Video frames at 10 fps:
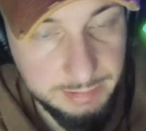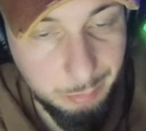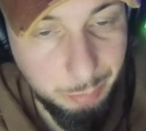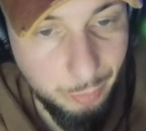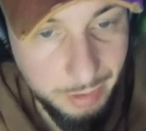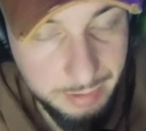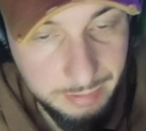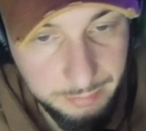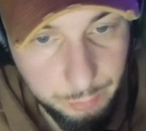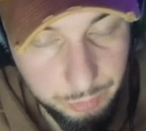a point
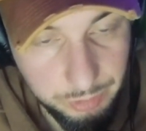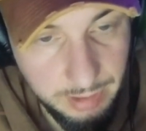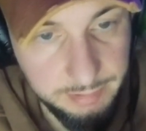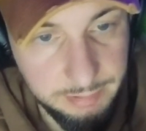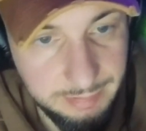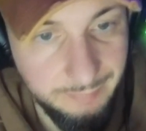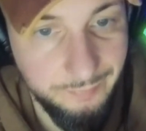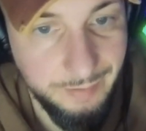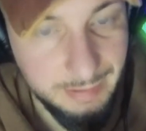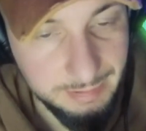into trying to
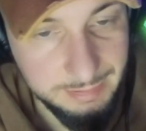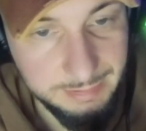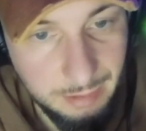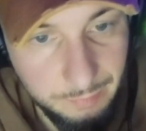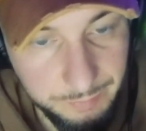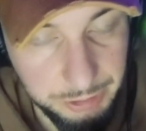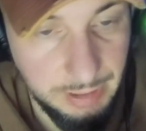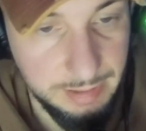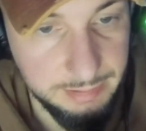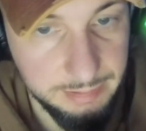defend itself and
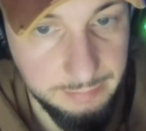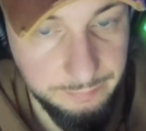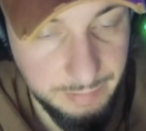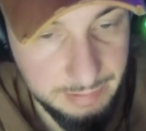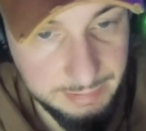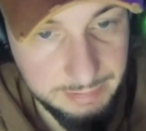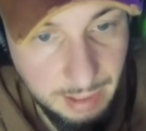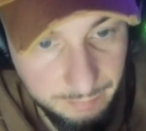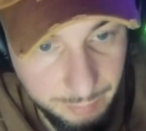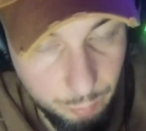trying to defend the
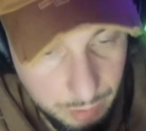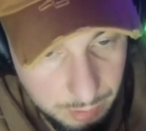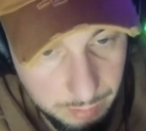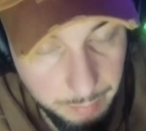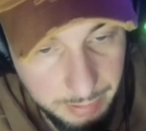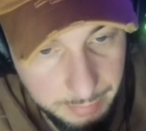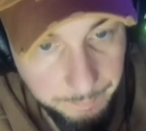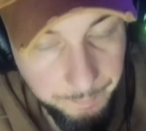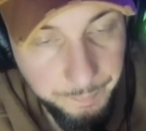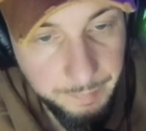Slavic world, man?
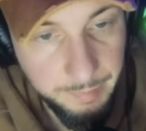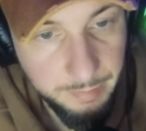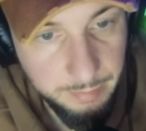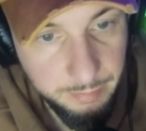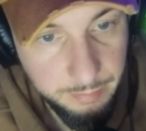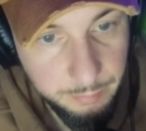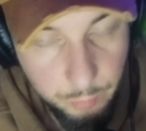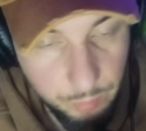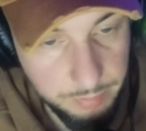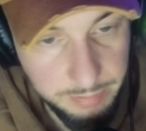You
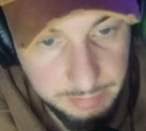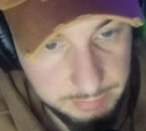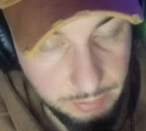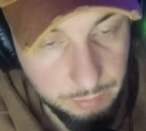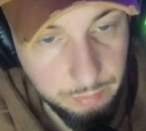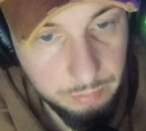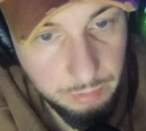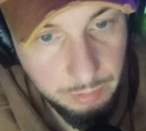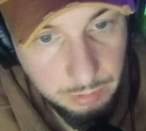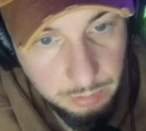don't think so?
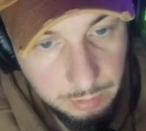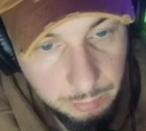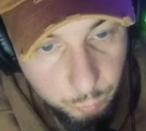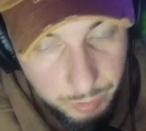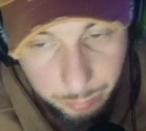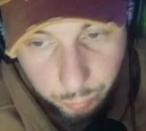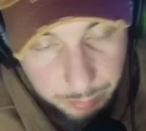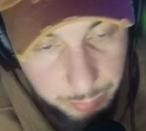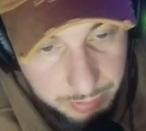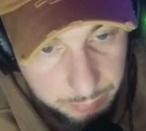
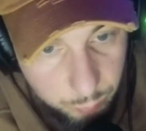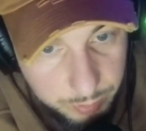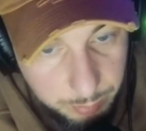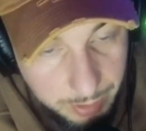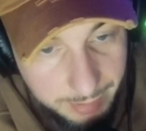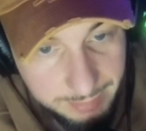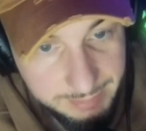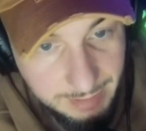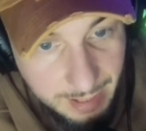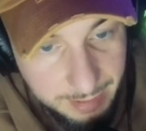We've been
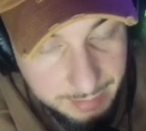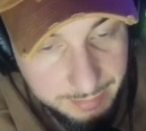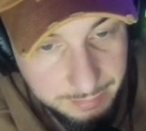attacked.